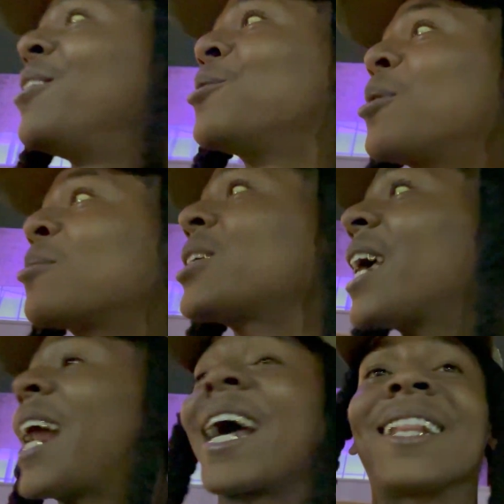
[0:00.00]
You know what I'm
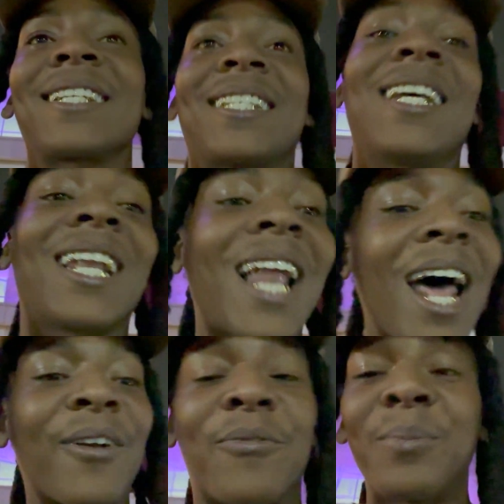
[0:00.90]
saying? I got to see a
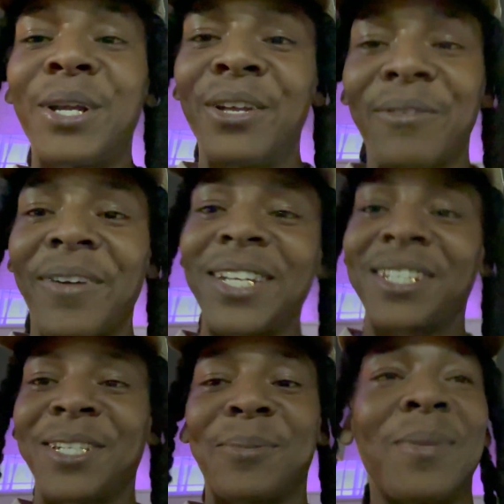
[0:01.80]
lot of familiar
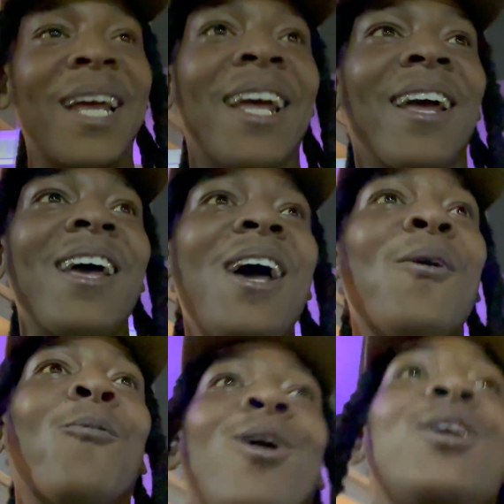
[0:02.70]
faces, man.
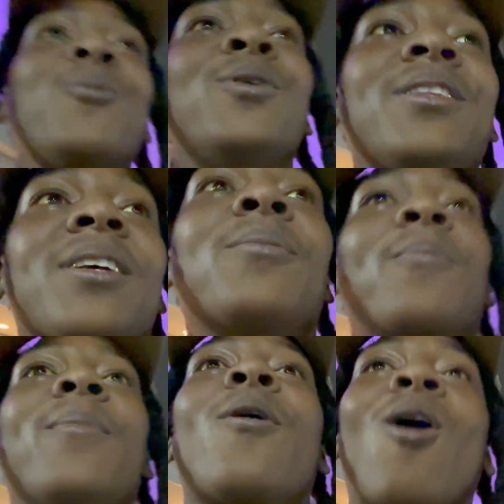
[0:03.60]
Working with the
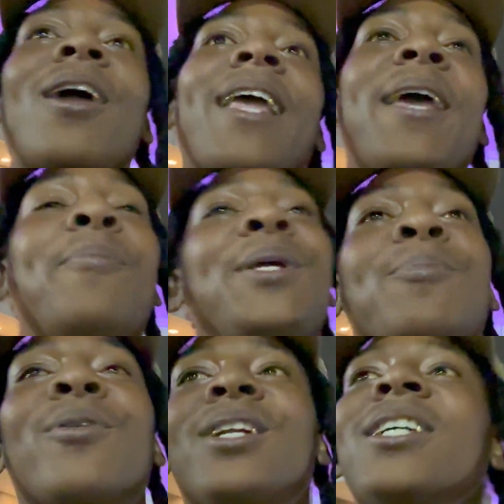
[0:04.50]
RKP
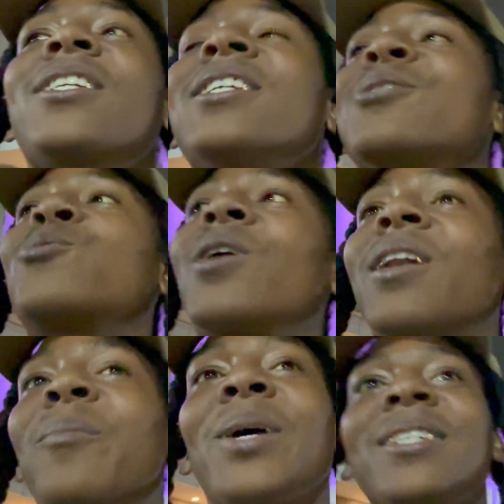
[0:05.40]
production is one of
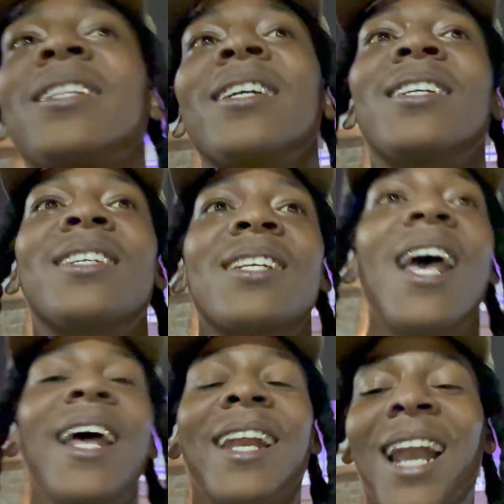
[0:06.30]
the best things
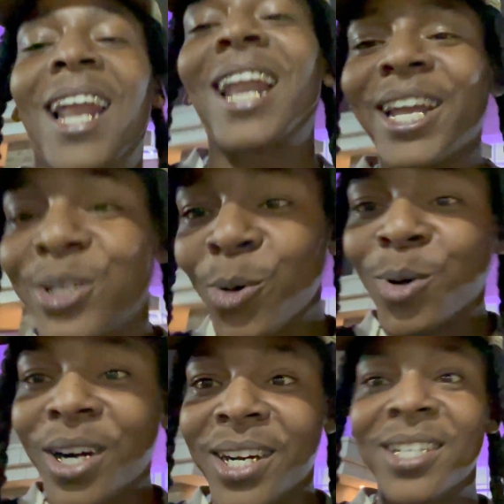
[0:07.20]
that I like
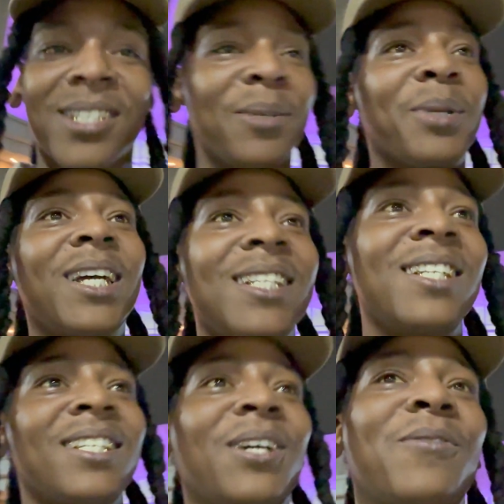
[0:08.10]
doing, honestly, because
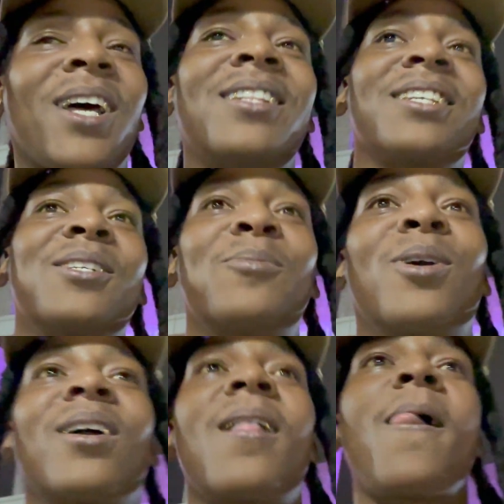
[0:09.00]
it's stuff like this, bro.